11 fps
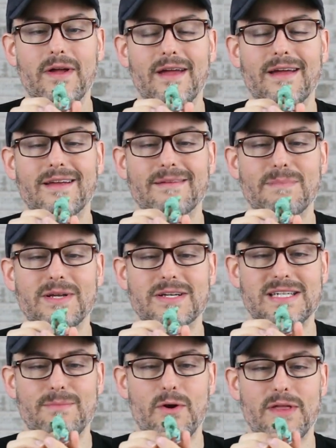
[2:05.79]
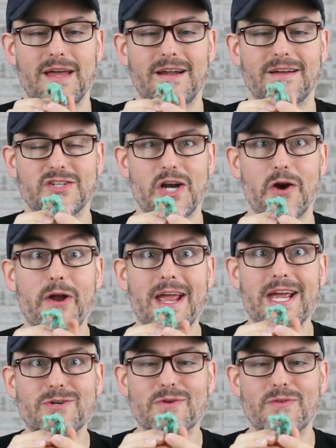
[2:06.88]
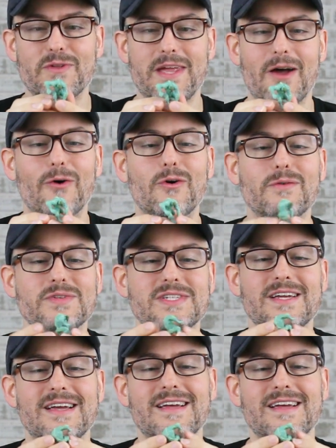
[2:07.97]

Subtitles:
and because they both had a shared hatred for the elves.